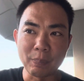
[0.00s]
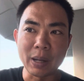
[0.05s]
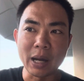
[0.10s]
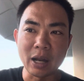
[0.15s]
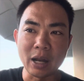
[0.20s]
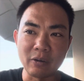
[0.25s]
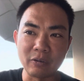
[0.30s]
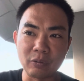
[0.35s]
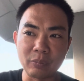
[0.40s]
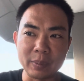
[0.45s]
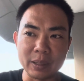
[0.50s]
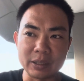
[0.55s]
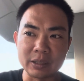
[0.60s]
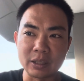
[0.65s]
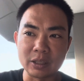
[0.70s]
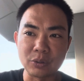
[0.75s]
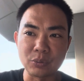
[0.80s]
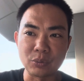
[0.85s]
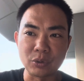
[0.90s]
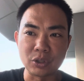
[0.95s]
part of the
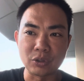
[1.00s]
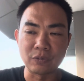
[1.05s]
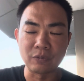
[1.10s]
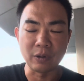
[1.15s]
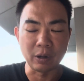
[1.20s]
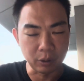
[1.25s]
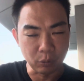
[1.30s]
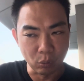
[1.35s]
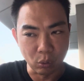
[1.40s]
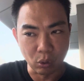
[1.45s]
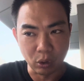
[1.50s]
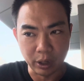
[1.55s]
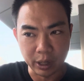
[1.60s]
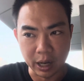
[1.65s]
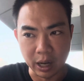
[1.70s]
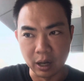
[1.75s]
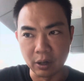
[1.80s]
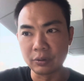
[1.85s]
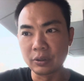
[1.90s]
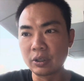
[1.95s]
meniscus was very worn
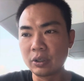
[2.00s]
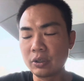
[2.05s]
out.